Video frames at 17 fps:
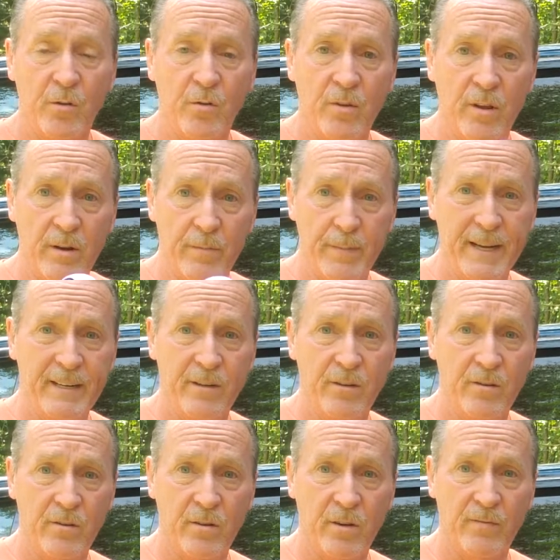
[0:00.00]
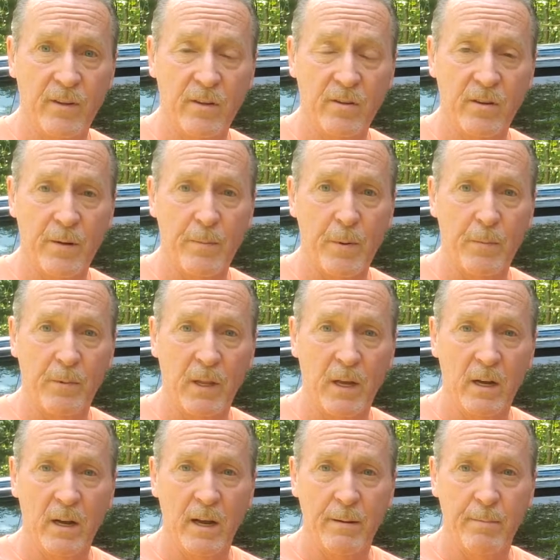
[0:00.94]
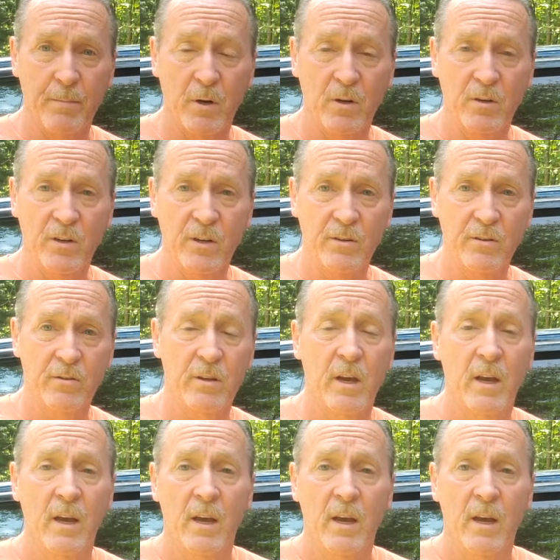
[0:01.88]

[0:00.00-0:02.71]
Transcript: the dimensions of the scupper plug I purchased.